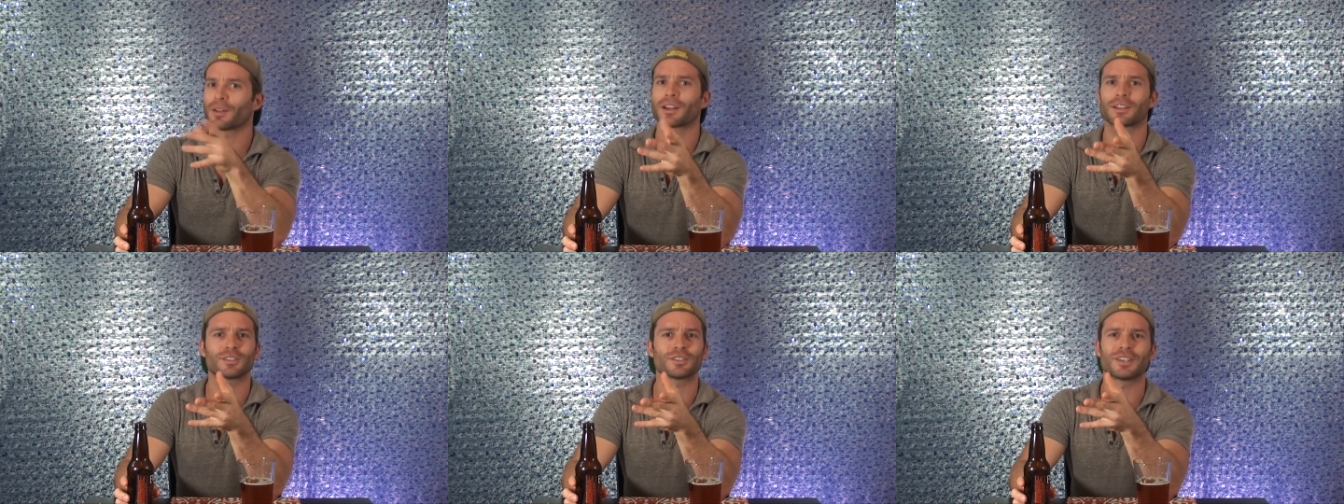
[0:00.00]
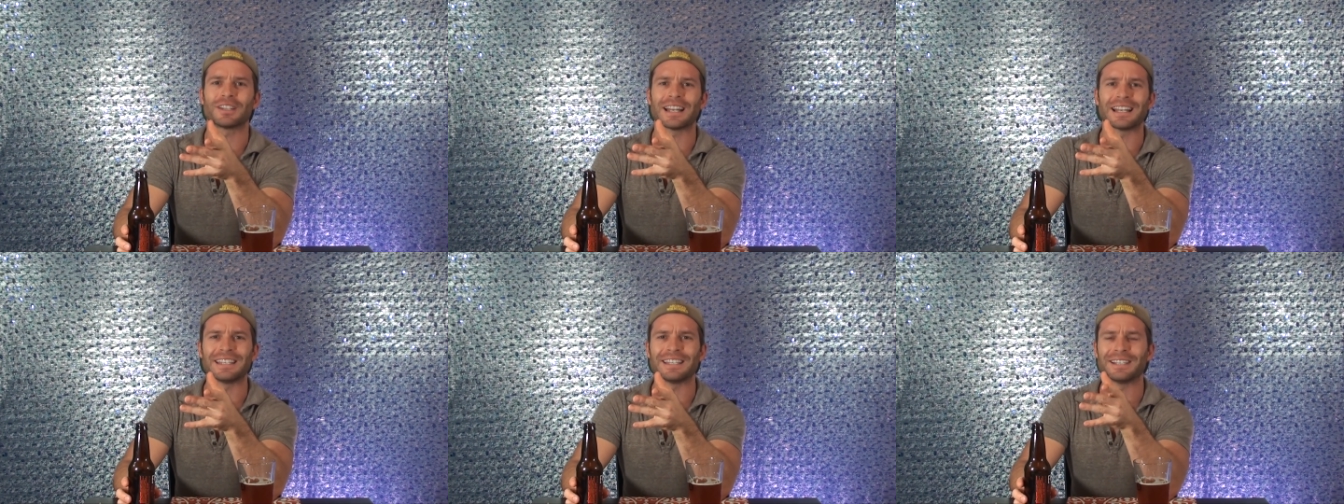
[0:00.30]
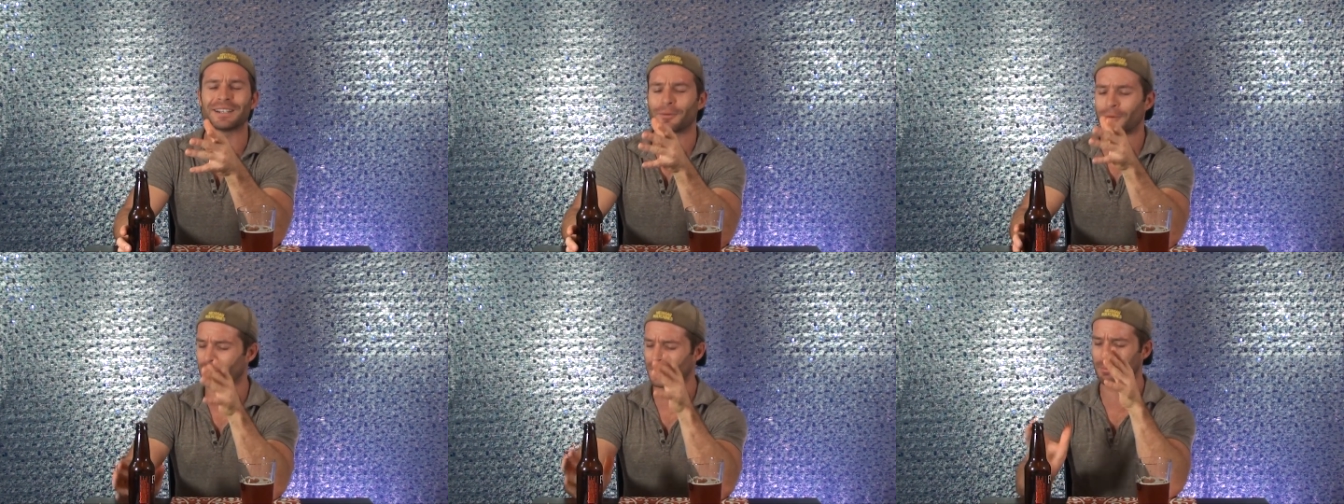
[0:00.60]
like it's a good
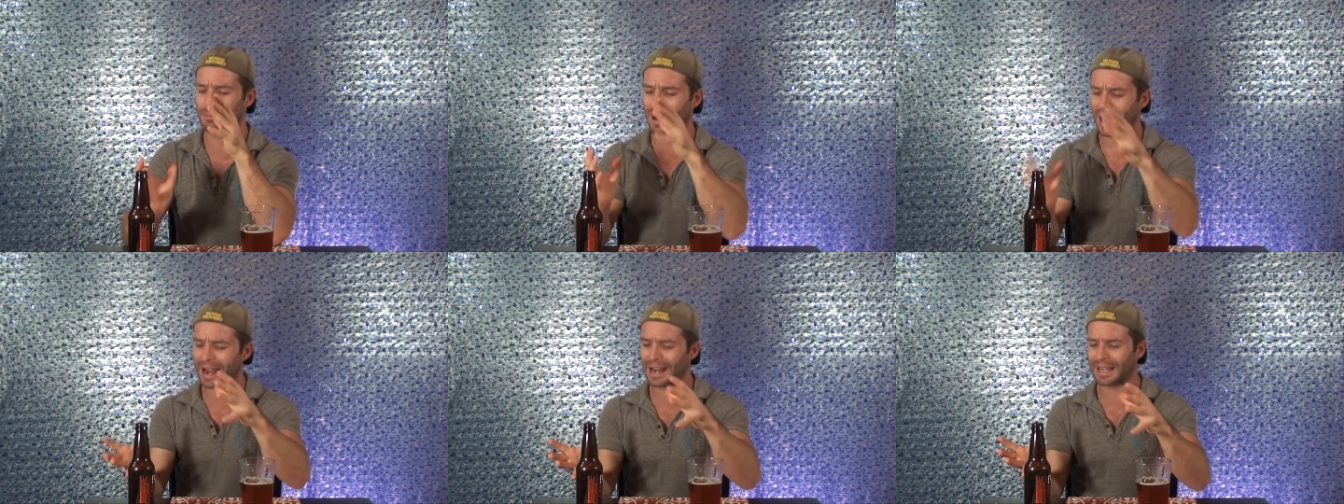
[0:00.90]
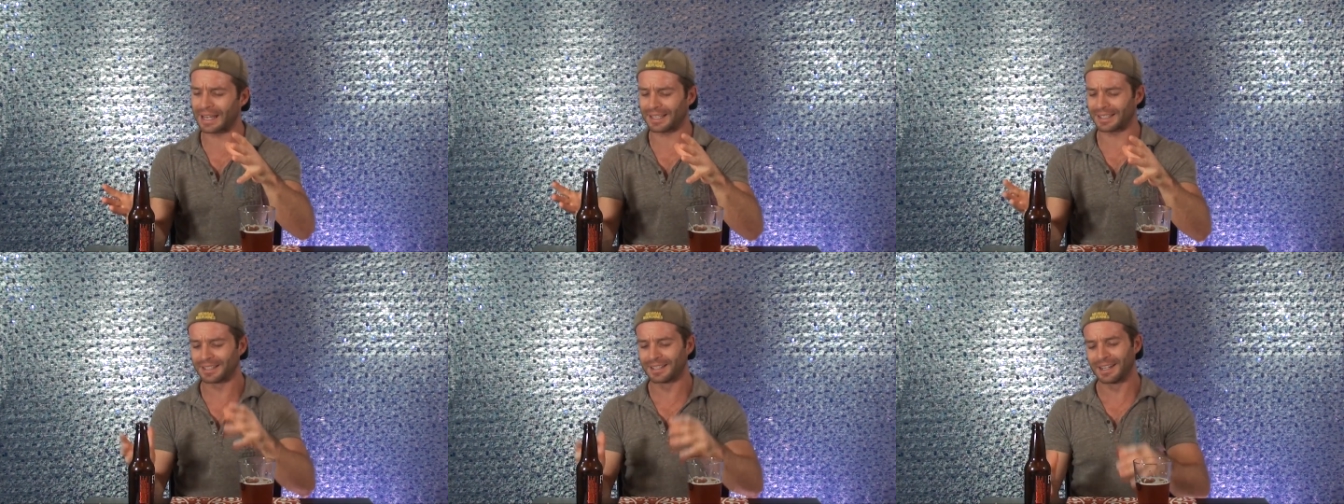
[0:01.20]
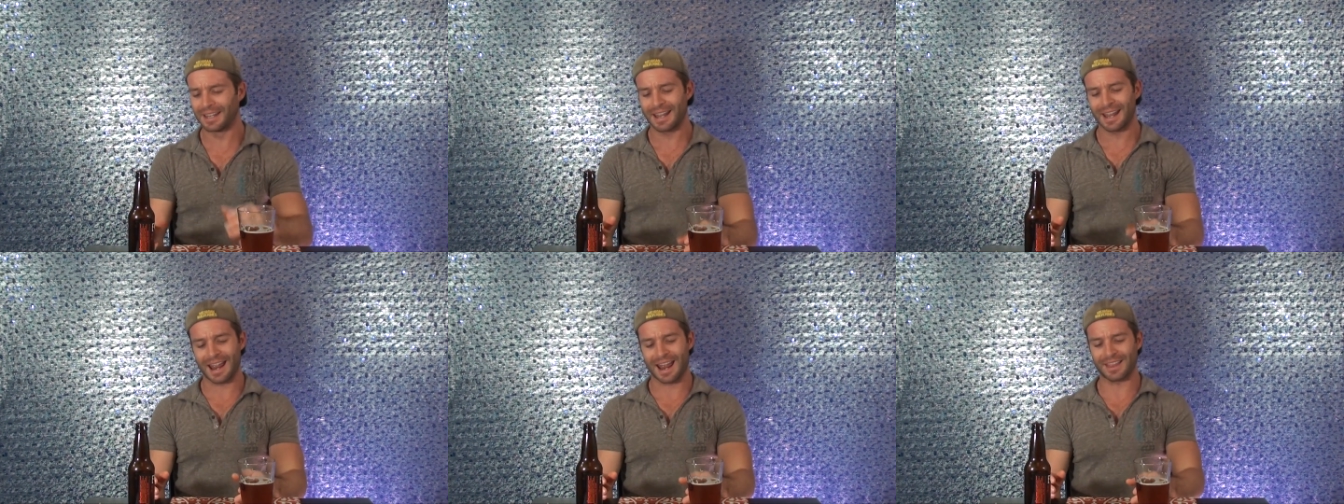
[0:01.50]
idea when I buy it,
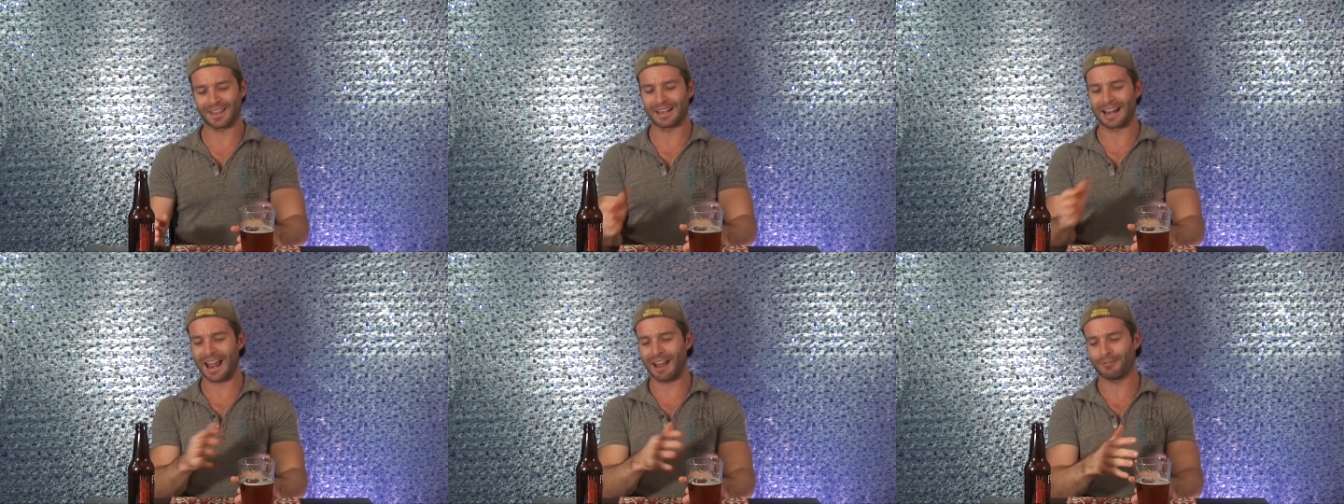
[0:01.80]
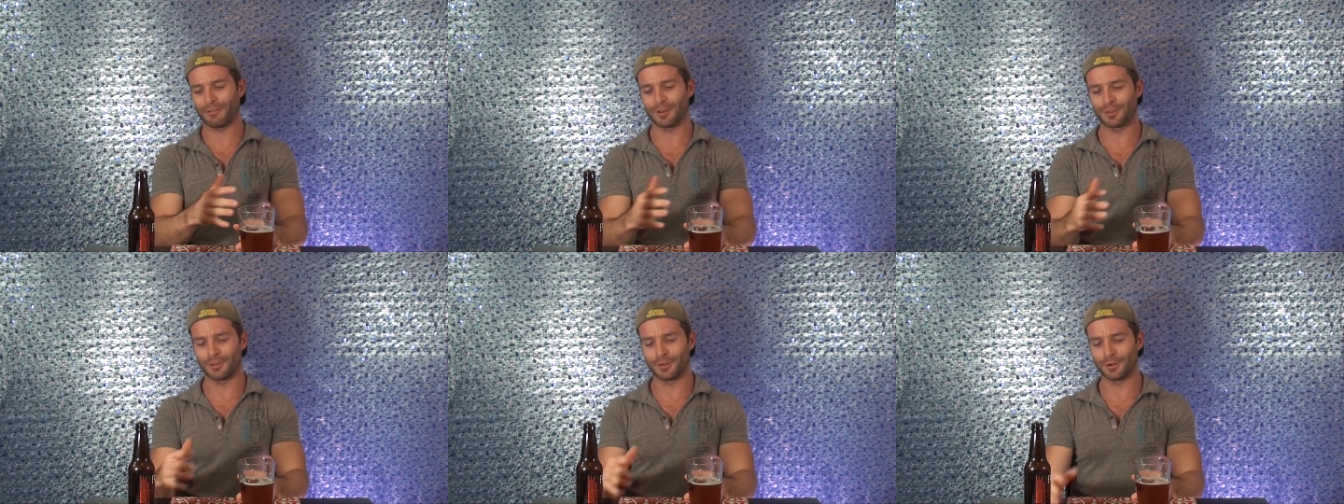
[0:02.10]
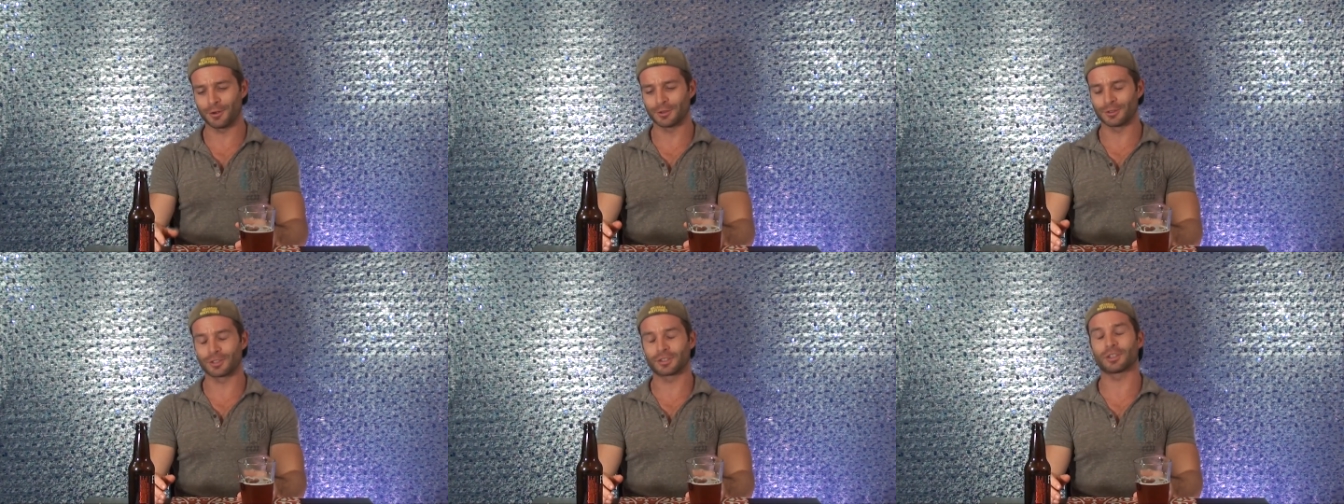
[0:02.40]
and then halfway
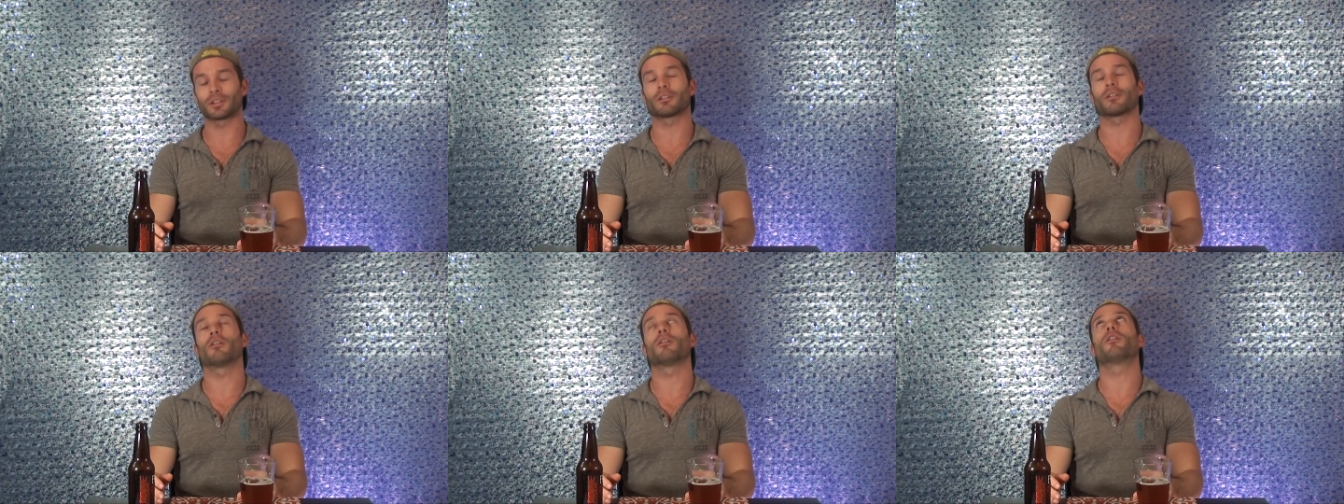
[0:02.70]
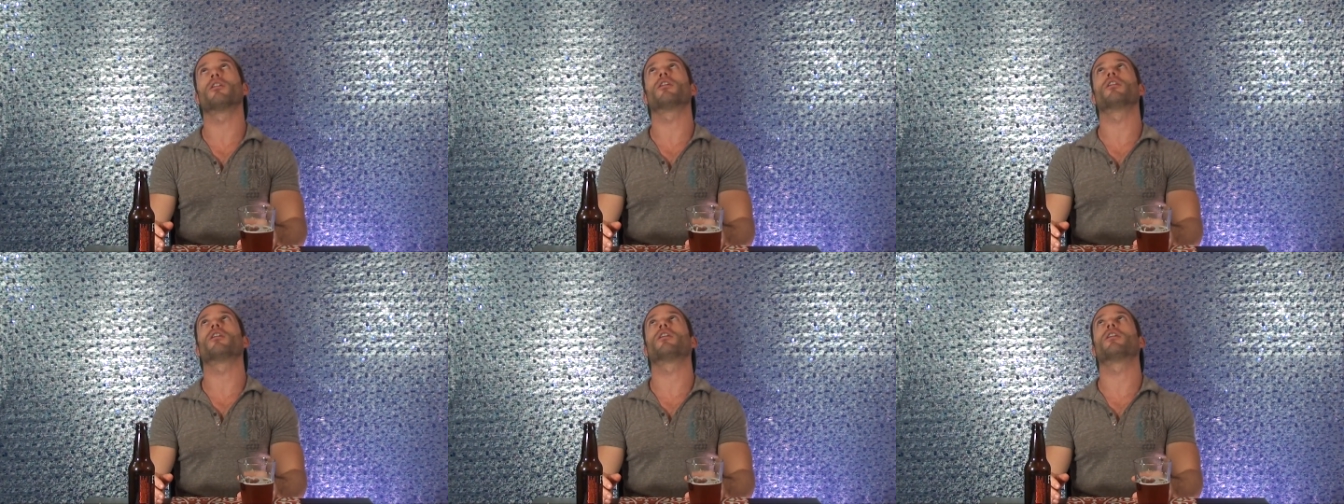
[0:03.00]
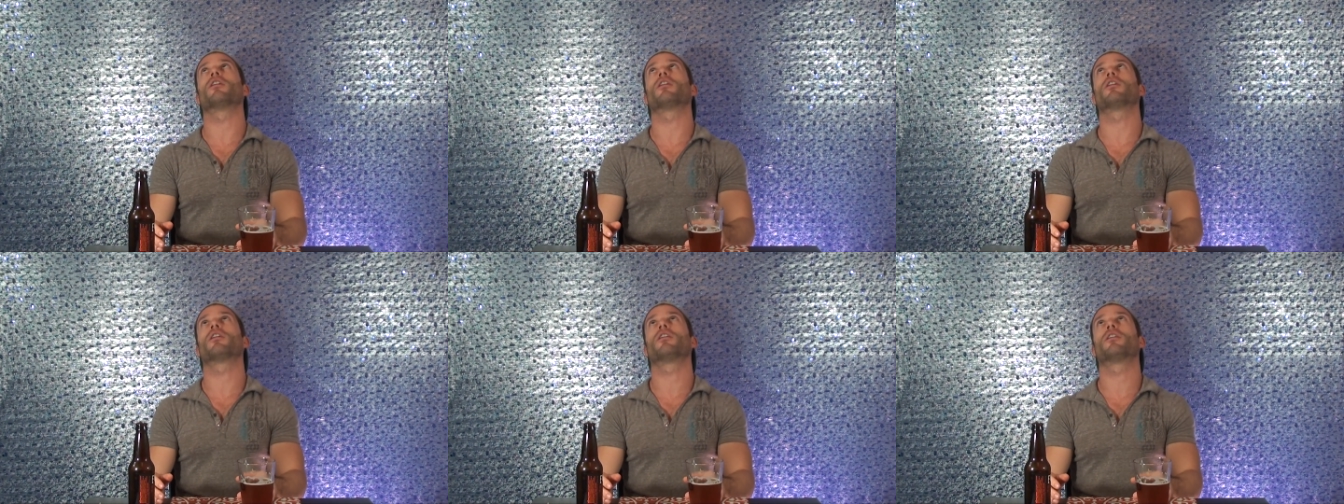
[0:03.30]
through, just like,
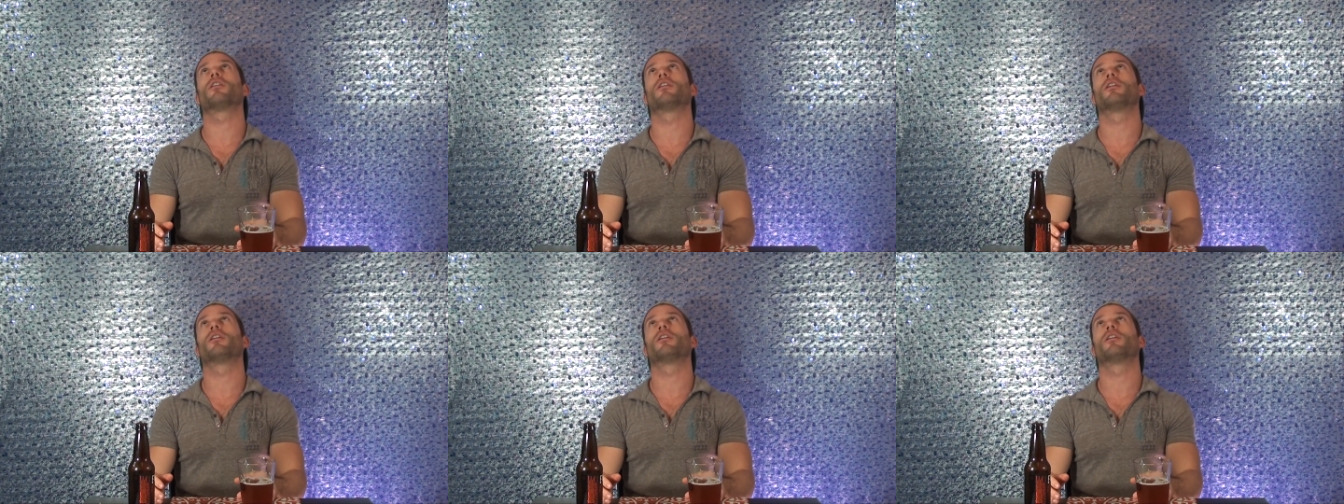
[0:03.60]
oh,